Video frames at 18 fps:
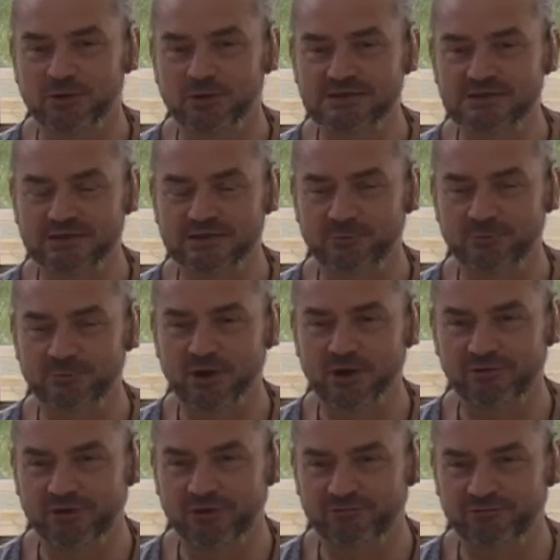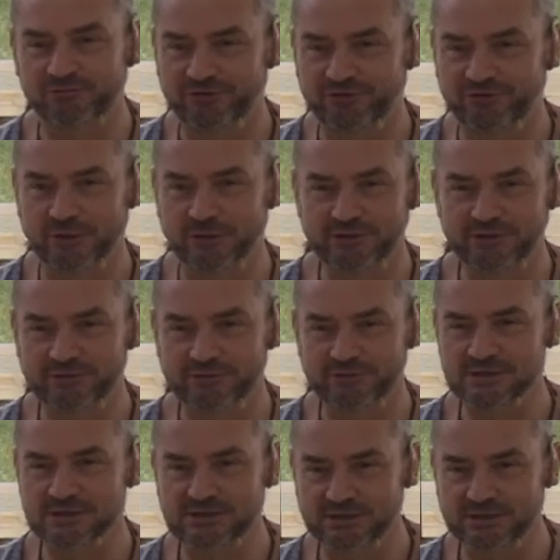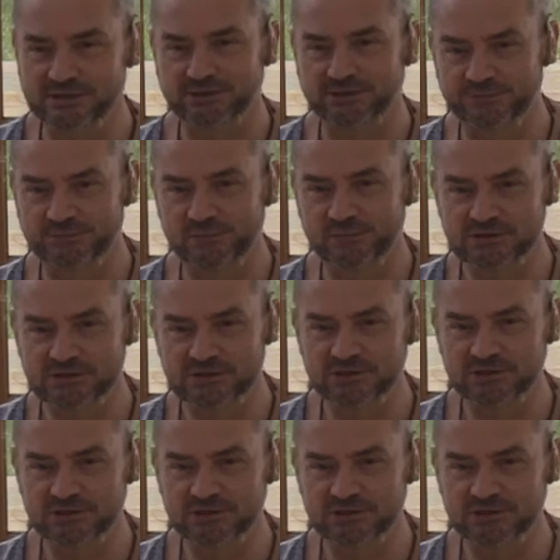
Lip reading: But I feel like there's a